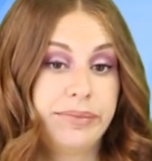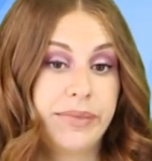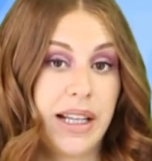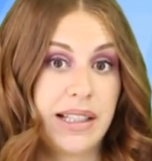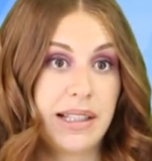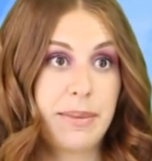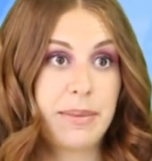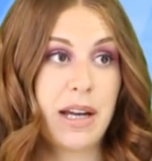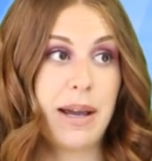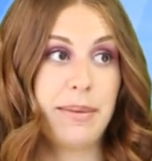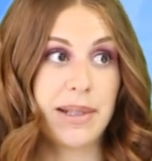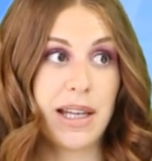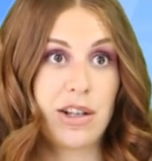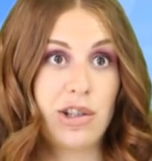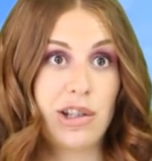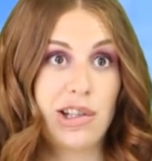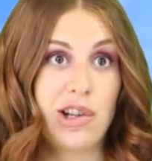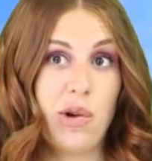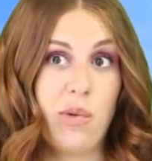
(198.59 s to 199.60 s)
Like sometimes
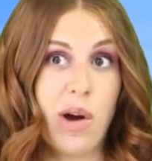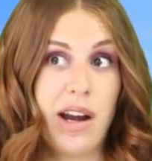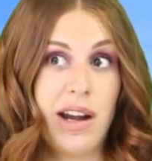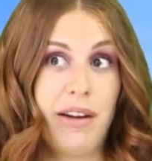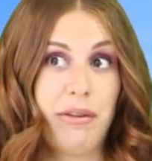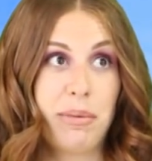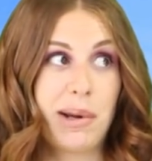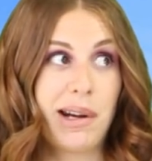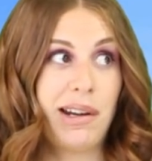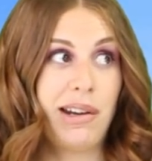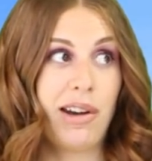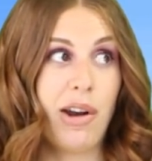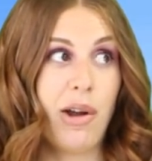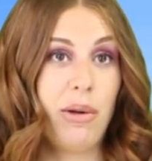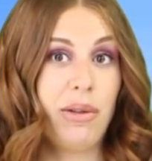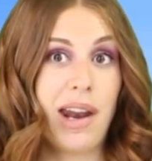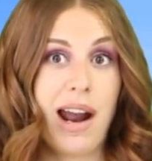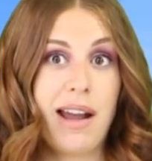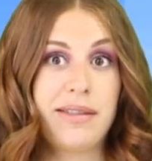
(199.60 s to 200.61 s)
I just don't want everybody to
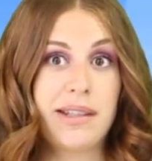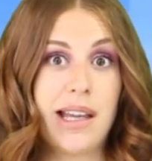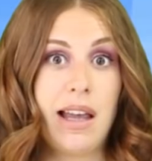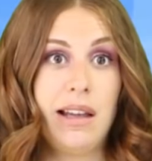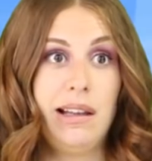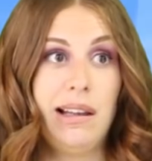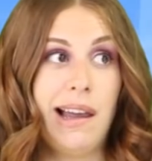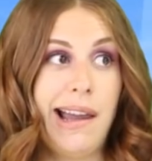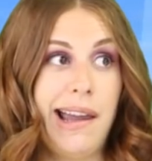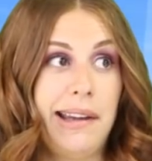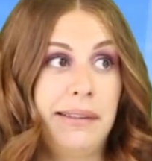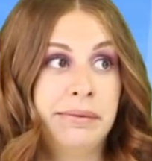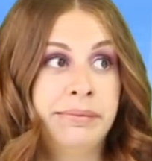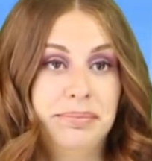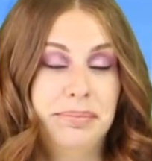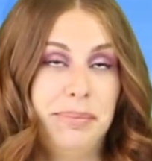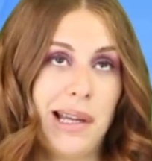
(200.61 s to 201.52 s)
know that I have cellulite,